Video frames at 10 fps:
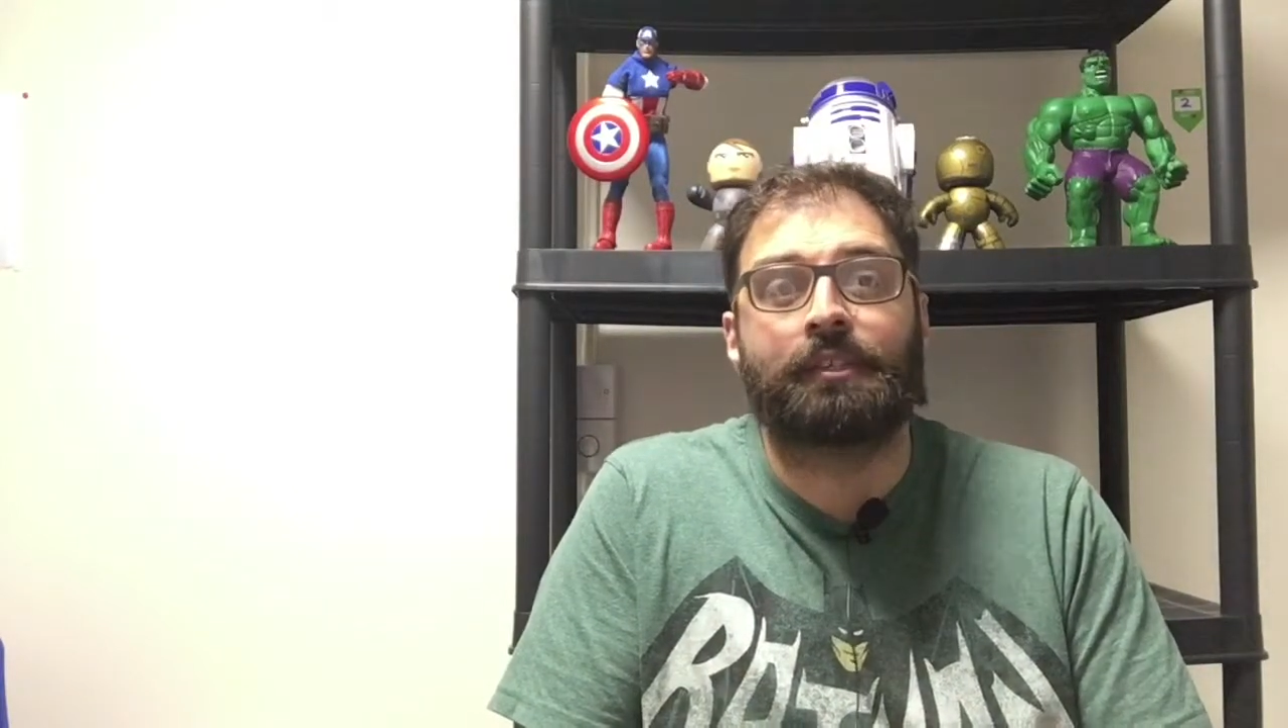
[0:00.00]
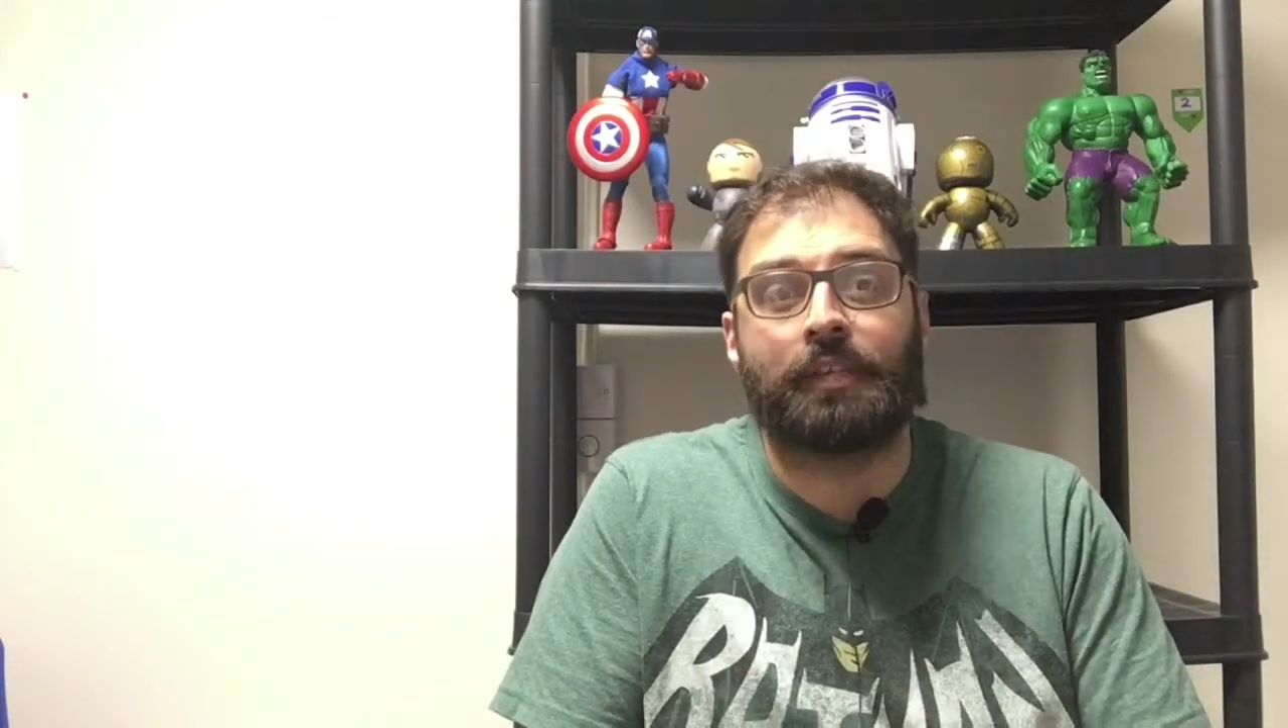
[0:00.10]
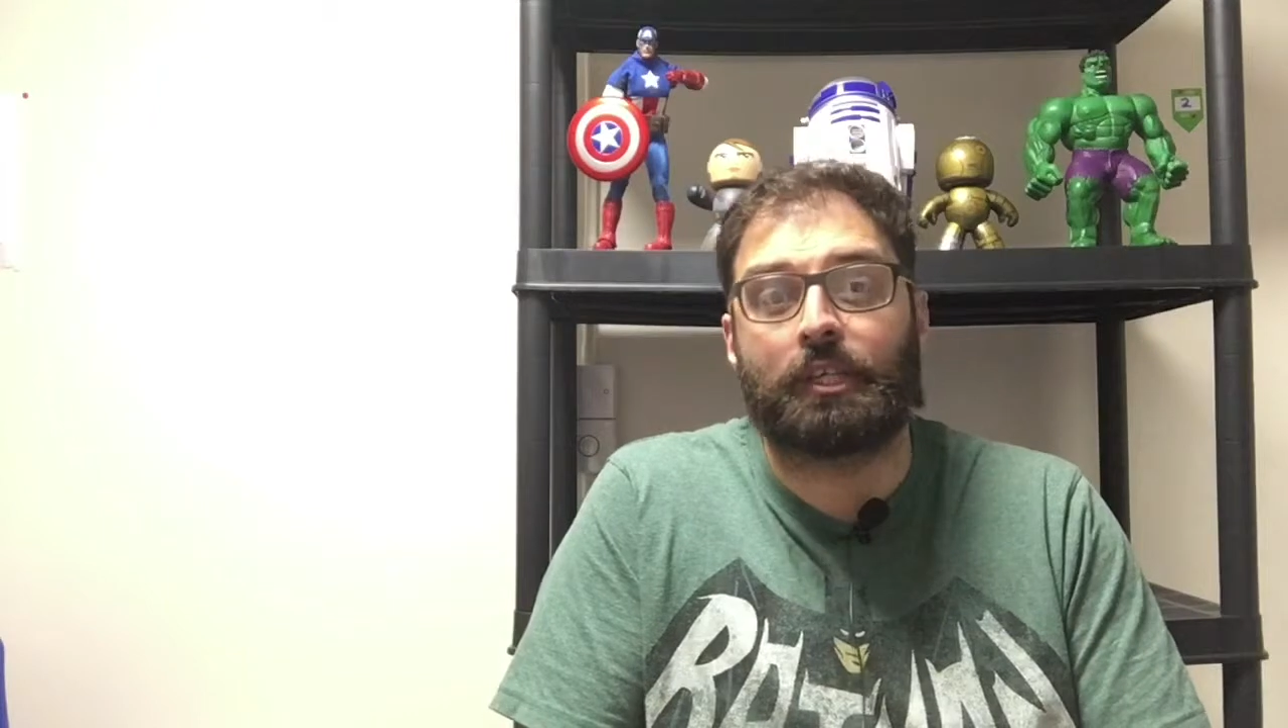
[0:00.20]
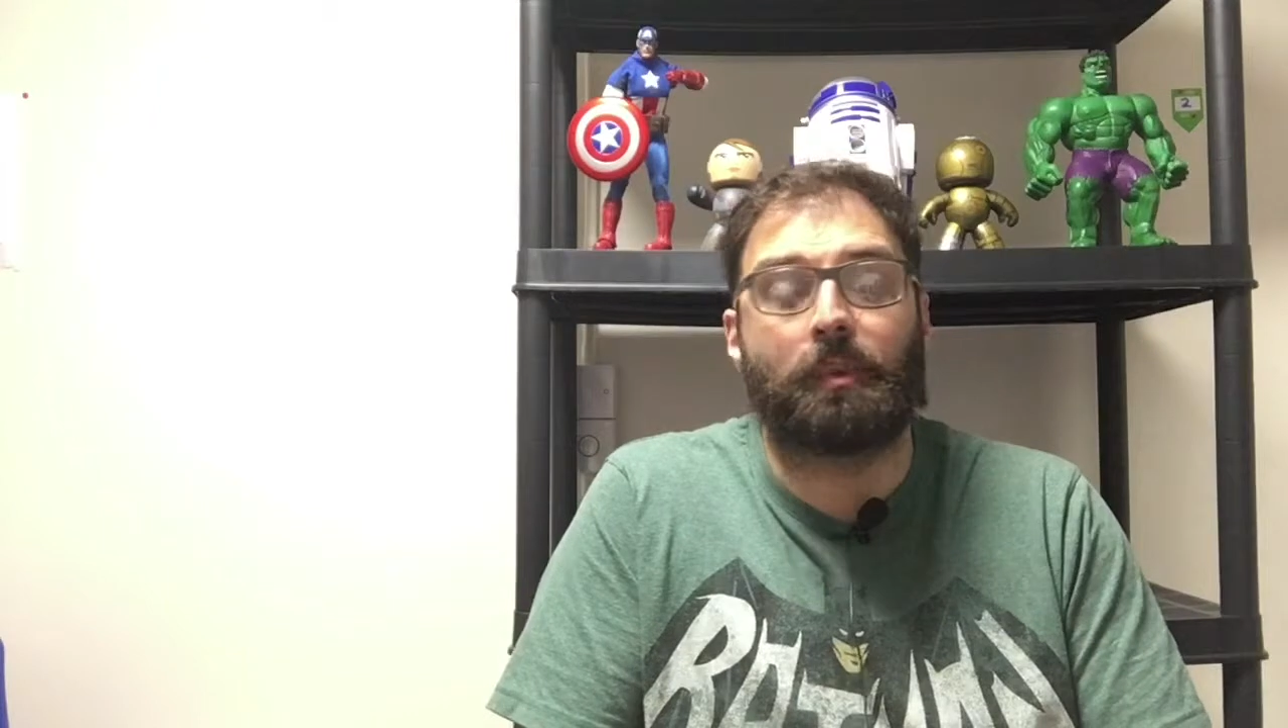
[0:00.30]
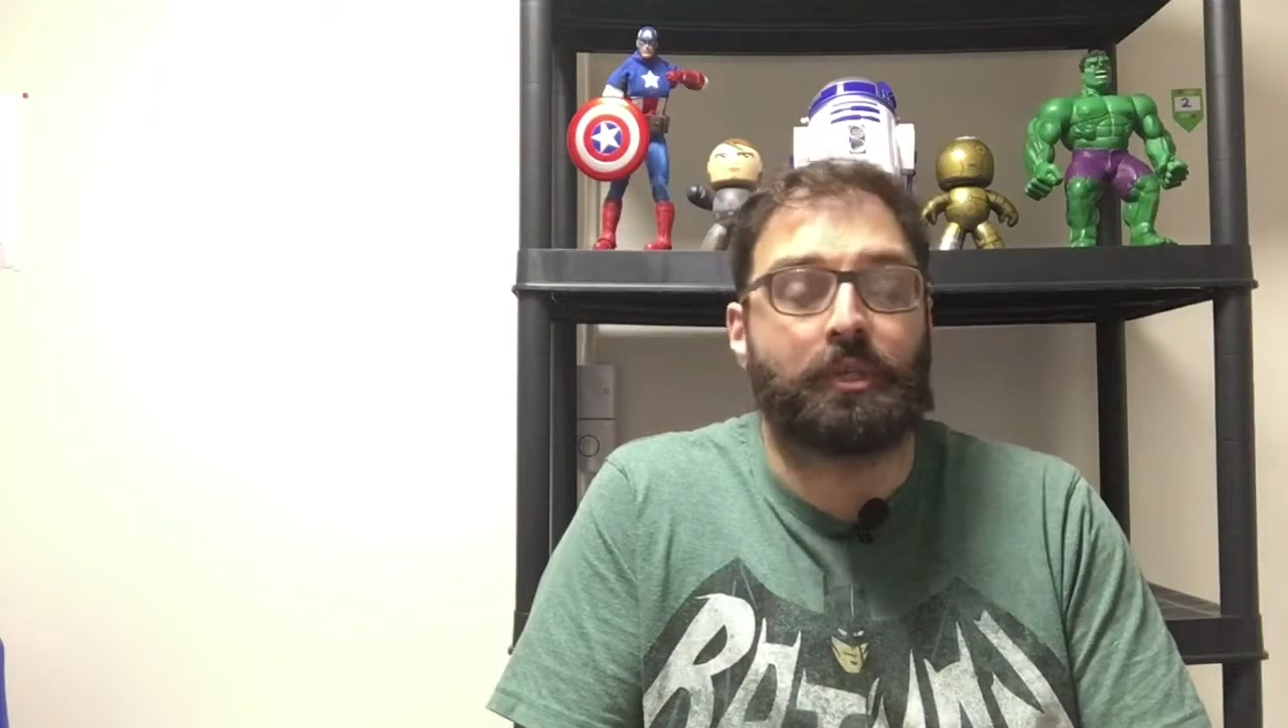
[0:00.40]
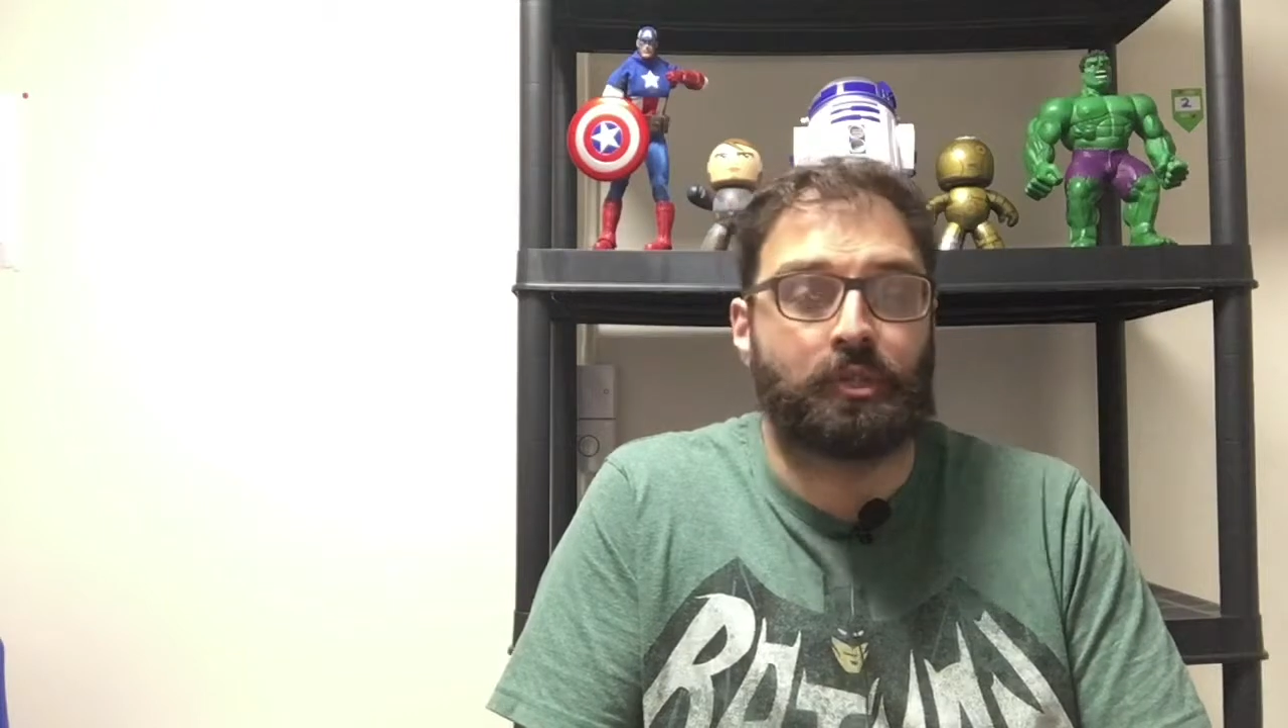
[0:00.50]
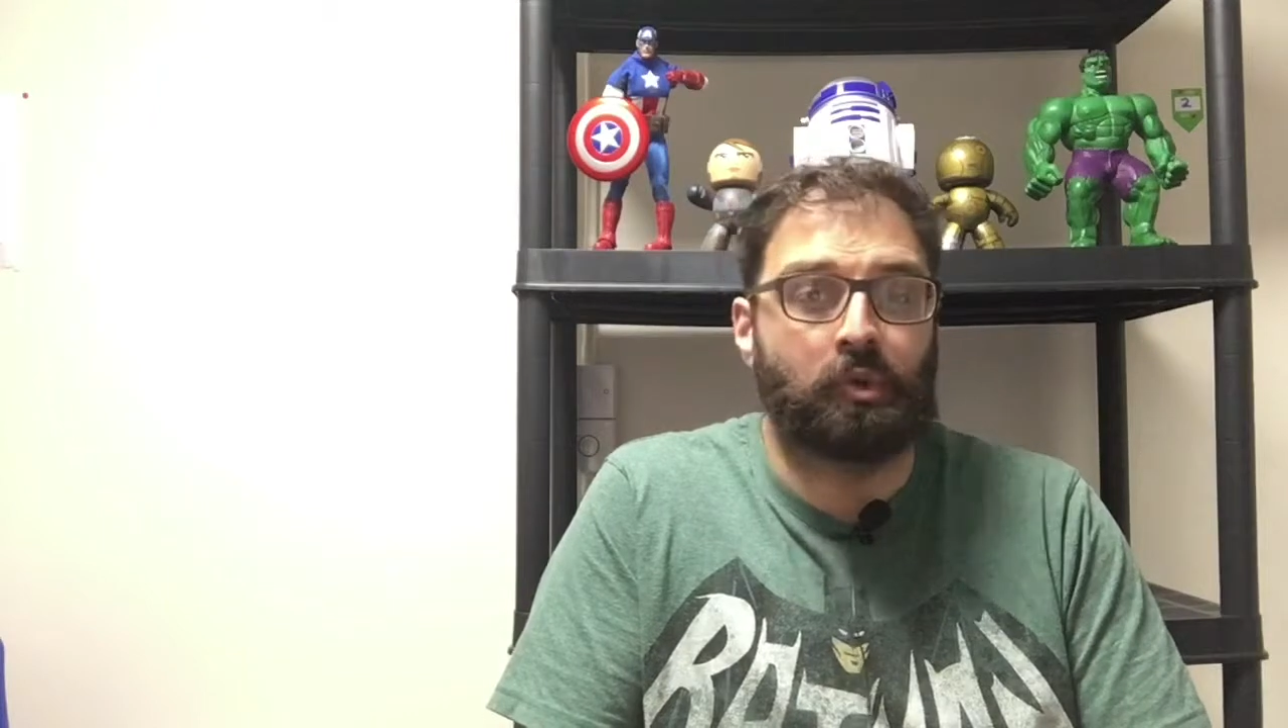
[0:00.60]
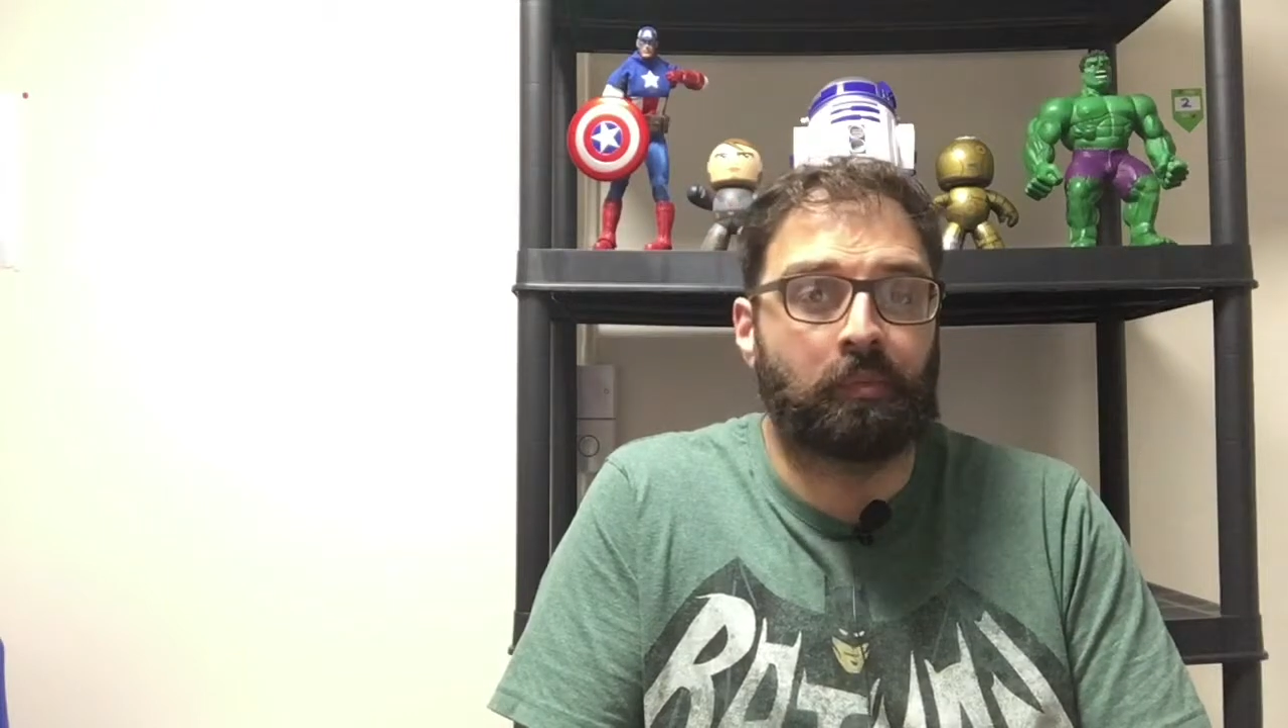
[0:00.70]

situation